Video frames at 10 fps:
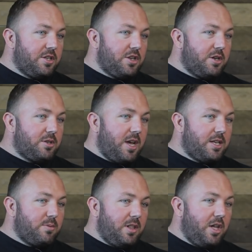So
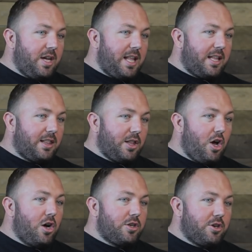as we look at
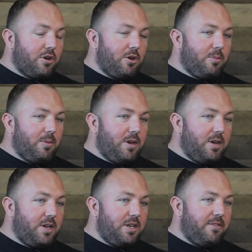long-term
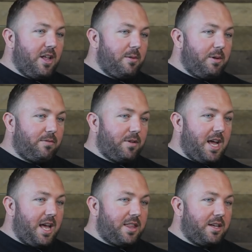development for
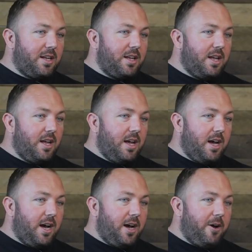the athlete,
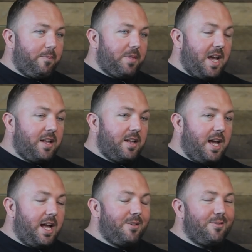
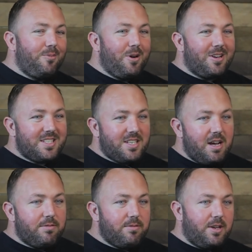and where it's
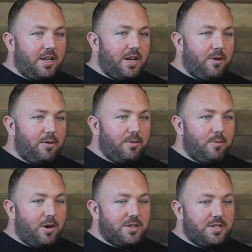tough, you know,
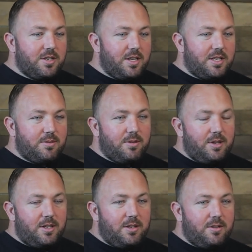where it's
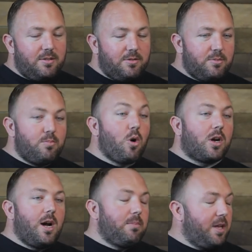more
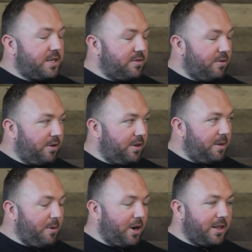complex for
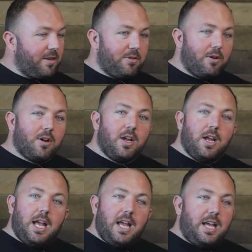the American lifter,
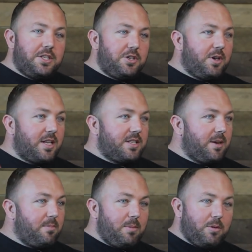mm-hmm. is you get
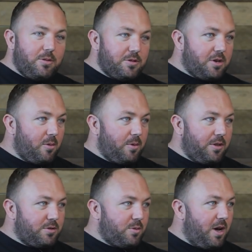some people who start when
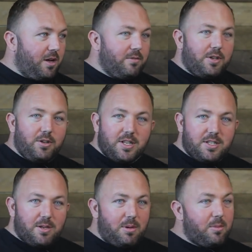they're 12, and you
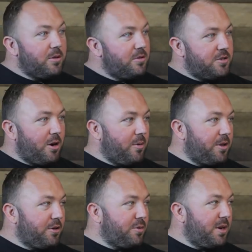get some people who start when
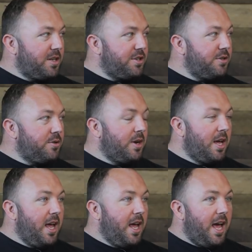they're 22,
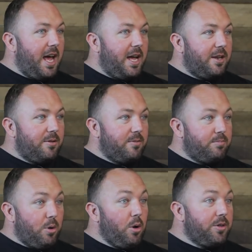and
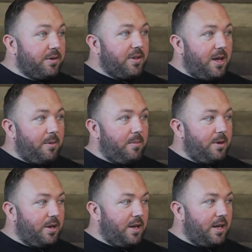both of
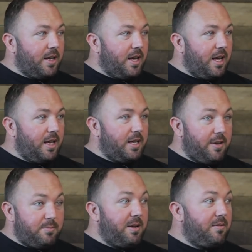them
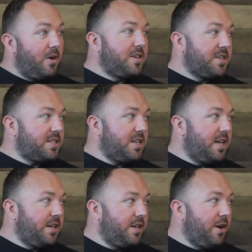have been very
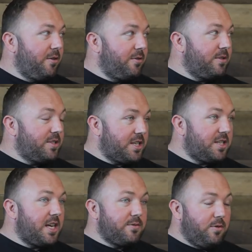
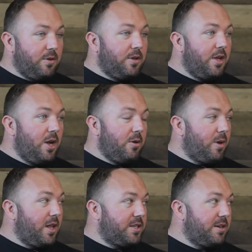successful
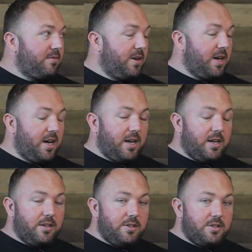relative
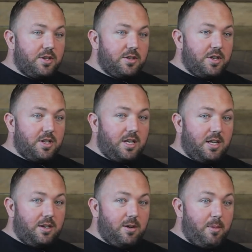to
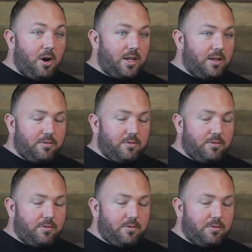the American